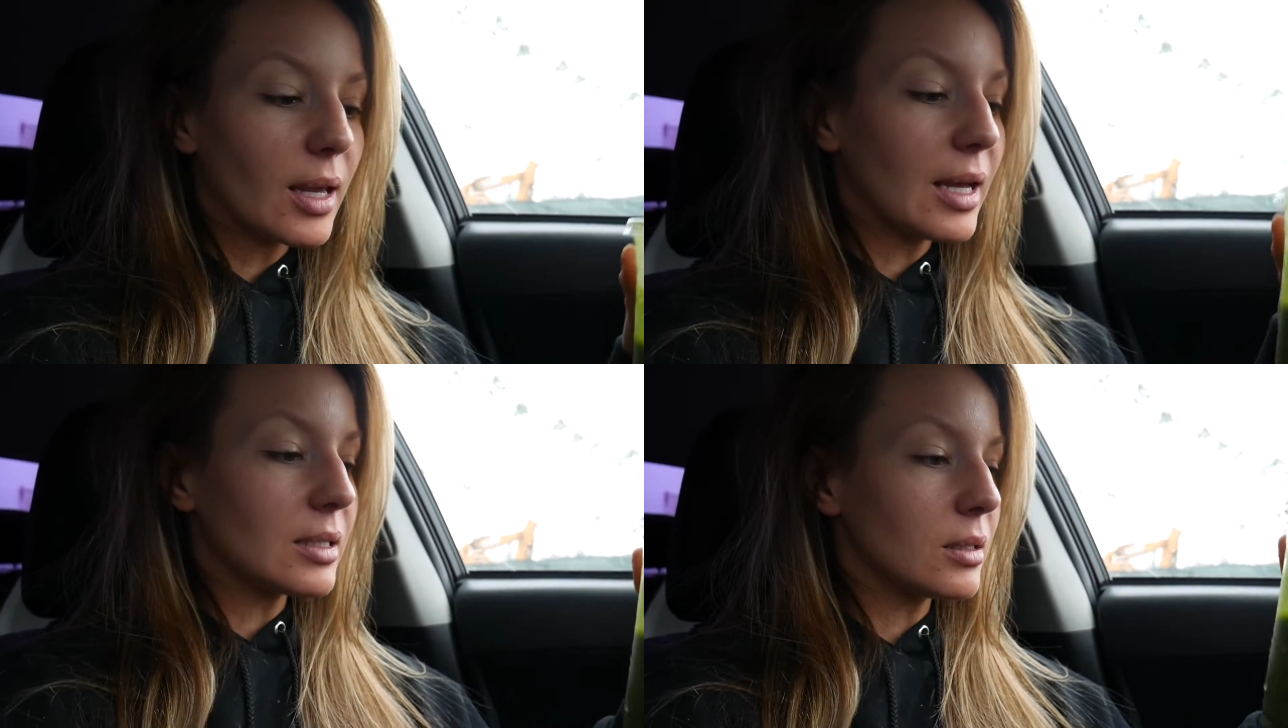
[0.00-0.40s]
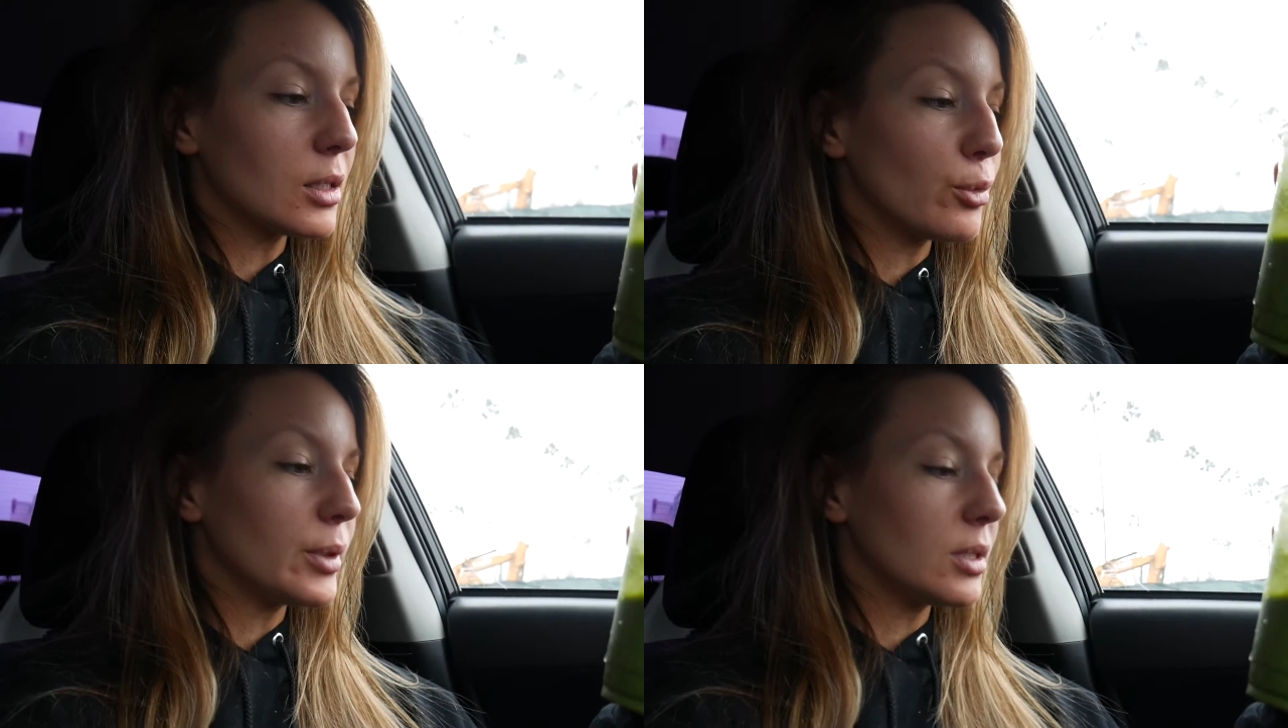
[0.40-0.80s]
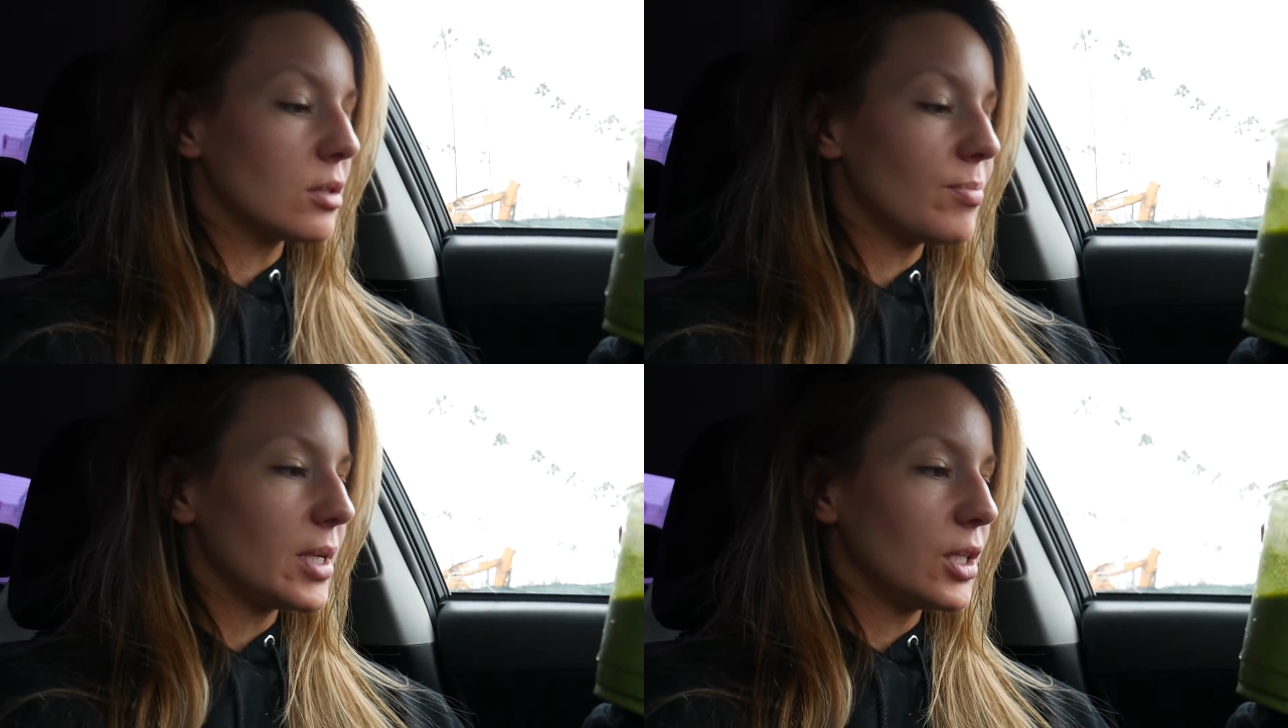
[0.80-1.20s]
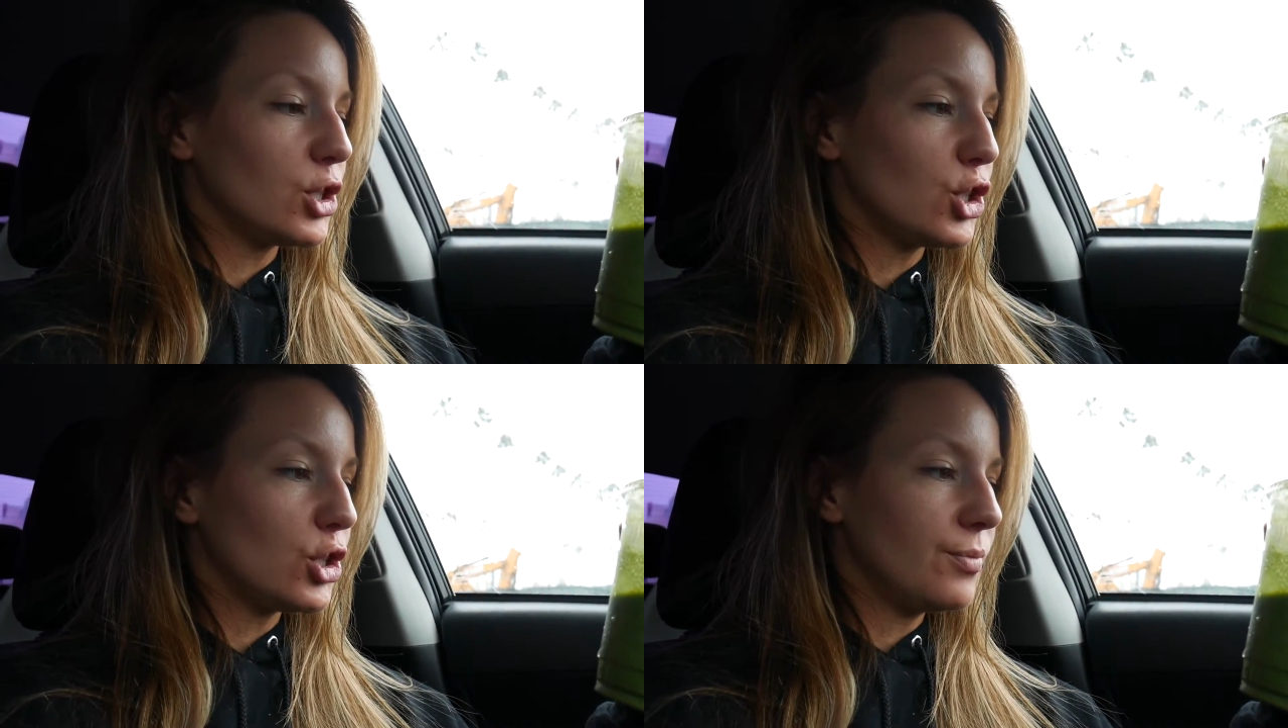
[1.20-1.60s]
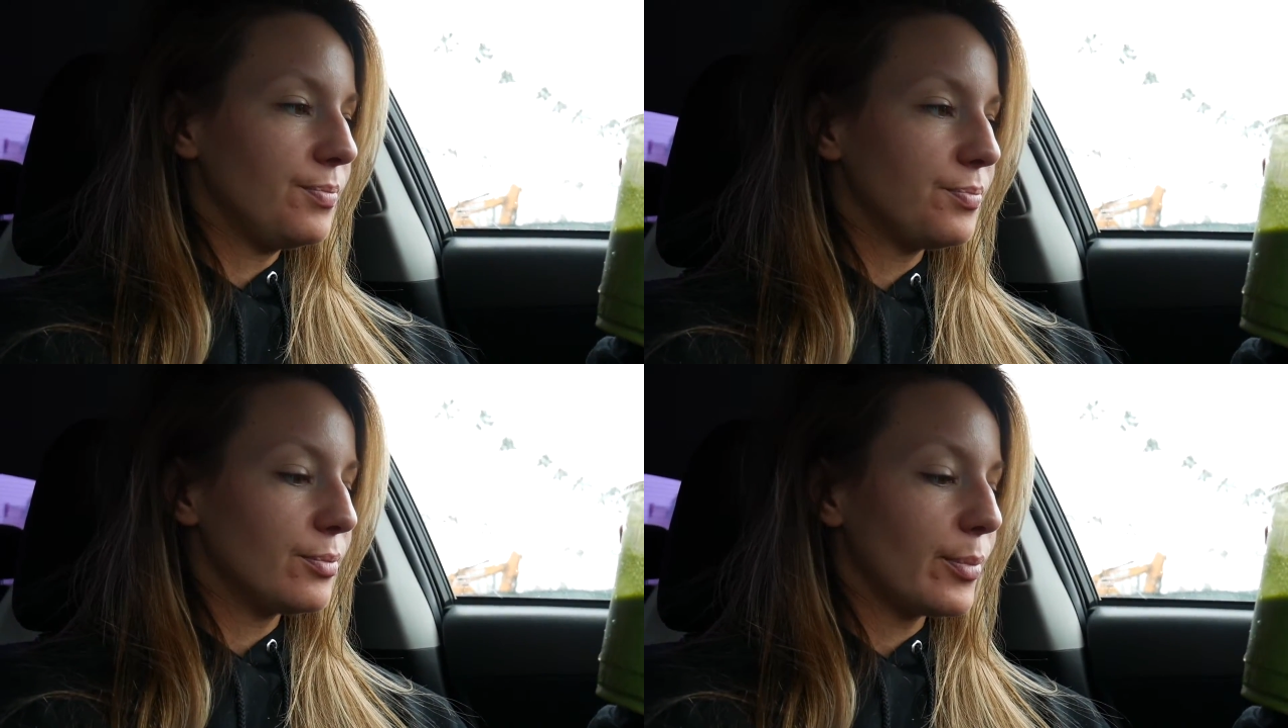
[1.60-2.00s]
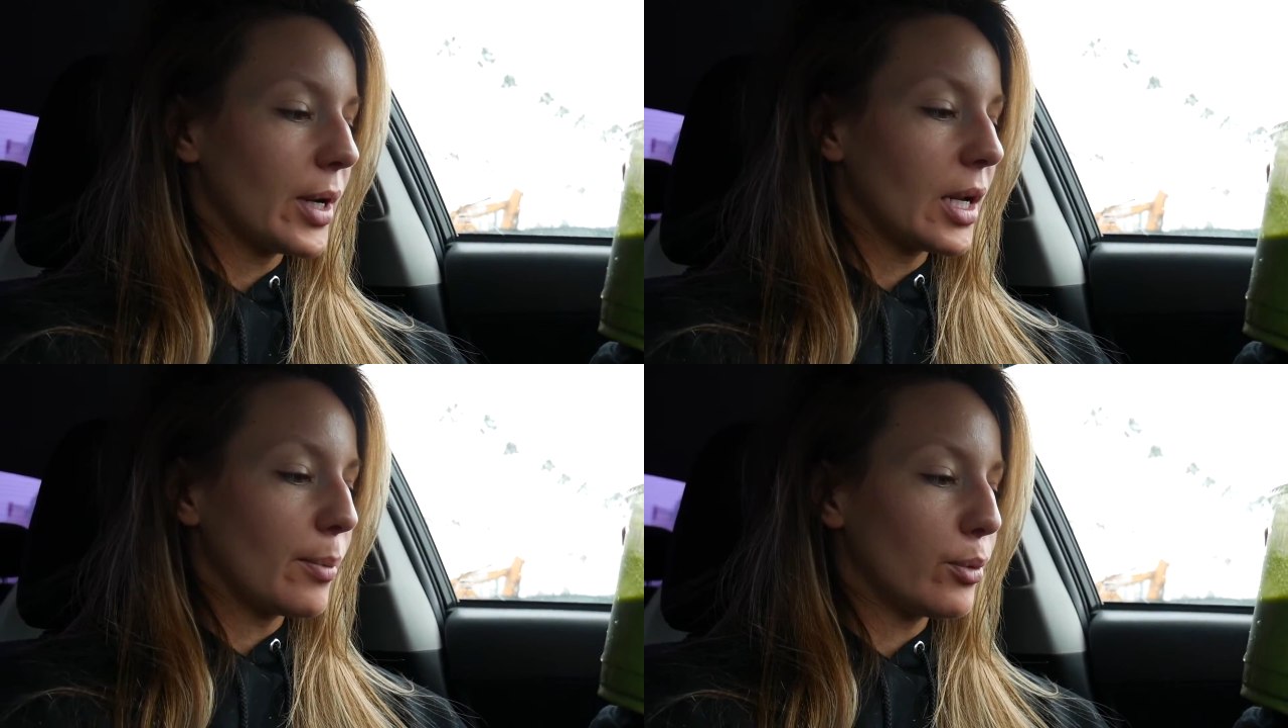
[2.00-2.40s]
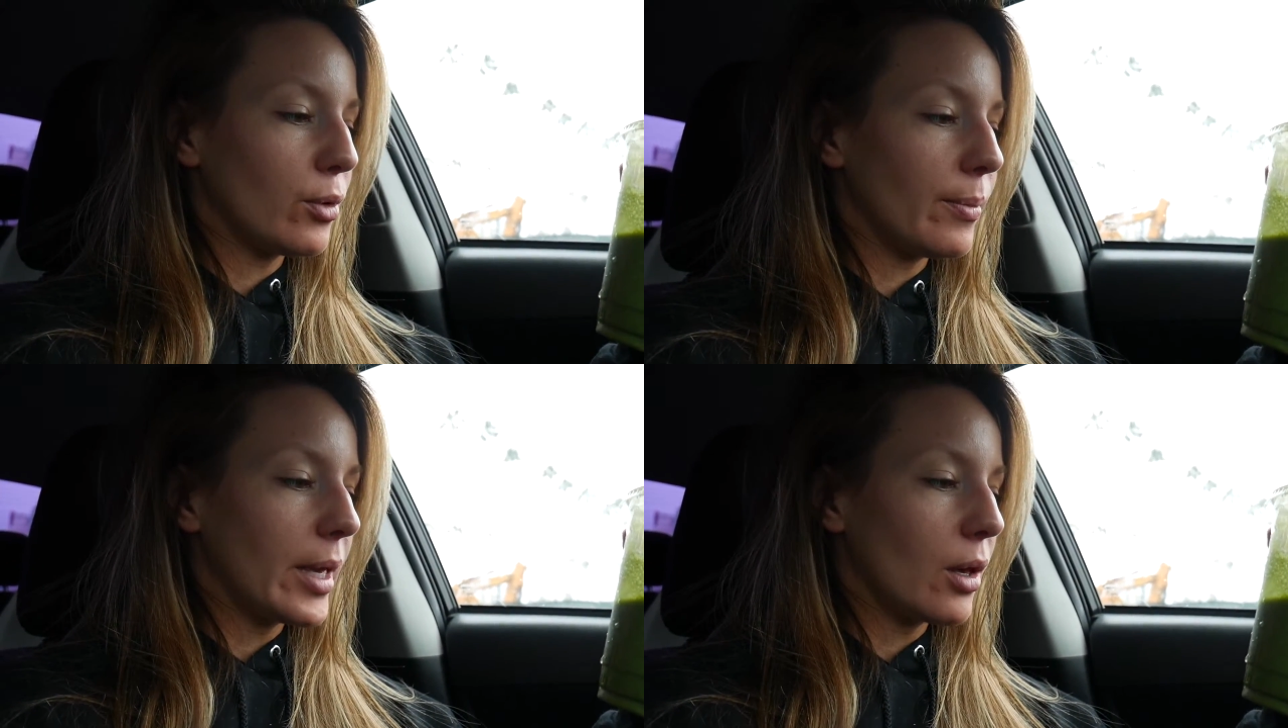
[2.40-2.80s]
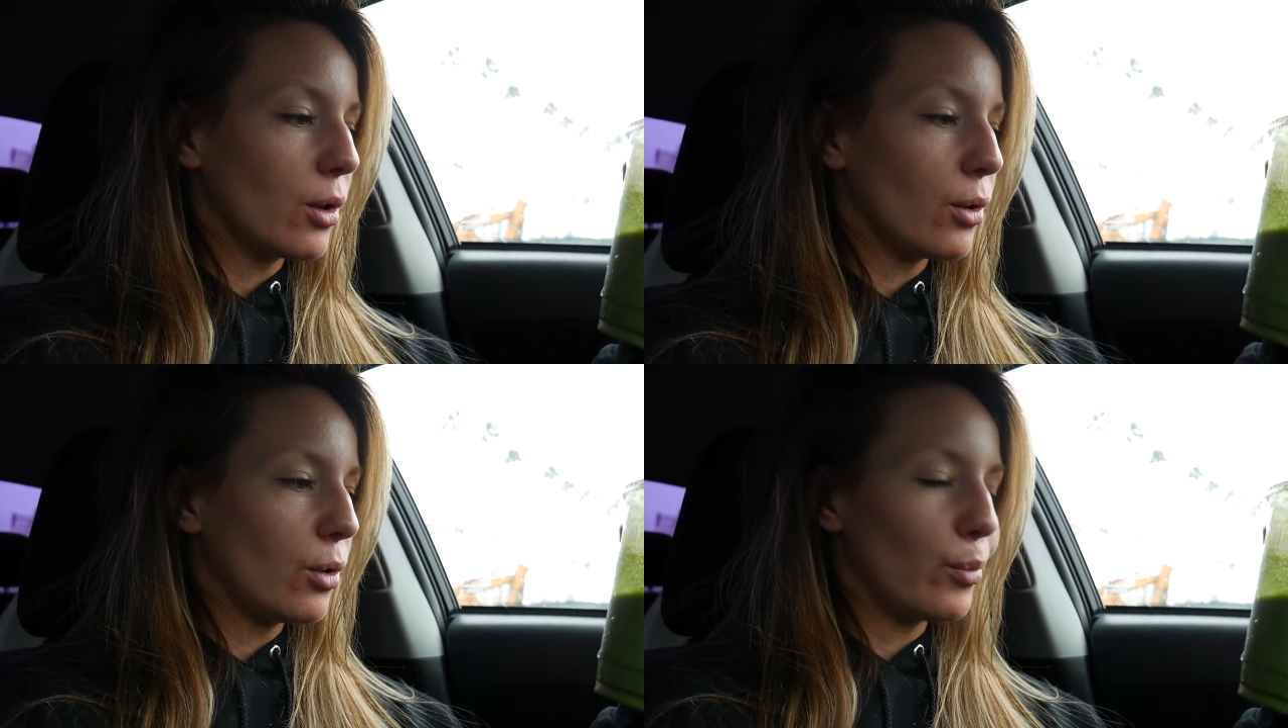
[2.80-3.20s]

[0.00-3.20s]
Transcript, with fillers: has a little bit of spinach, pineapple, mango,